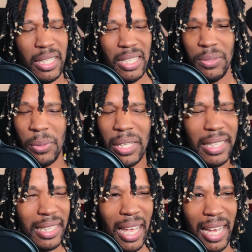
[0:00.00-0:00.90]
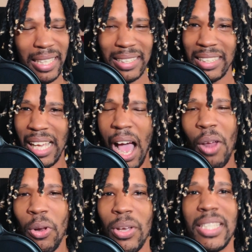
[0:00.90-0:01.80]
really like, I don't
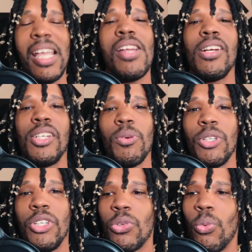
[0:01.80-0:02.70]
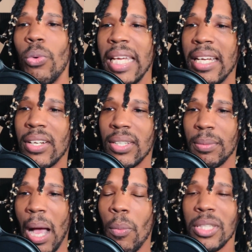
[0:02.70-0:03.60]
know, his energy was just weird.
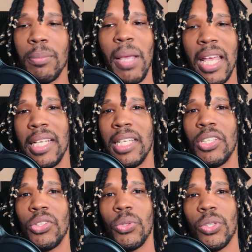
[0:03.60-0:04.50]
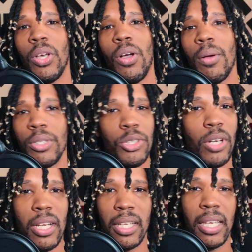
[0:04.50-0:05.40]
I wasn't paying attention to it though. I was just
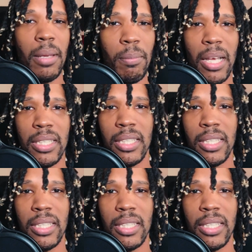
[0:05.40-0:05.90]
trying to get my shit